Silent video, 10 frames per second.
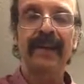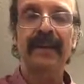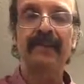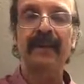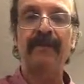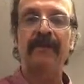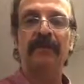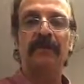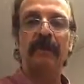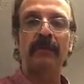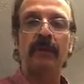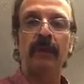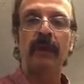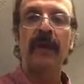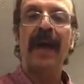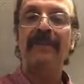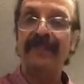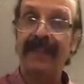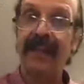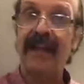And it's made for those people who have a
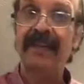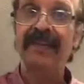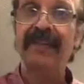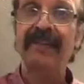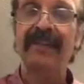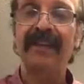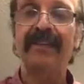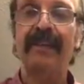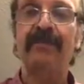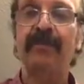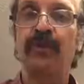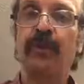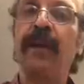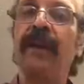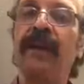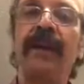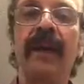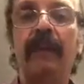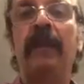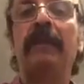celiac disease so they can still enjoy
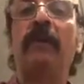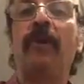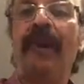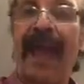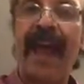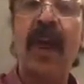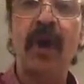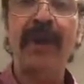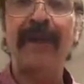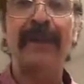a peanut butter-like cookie.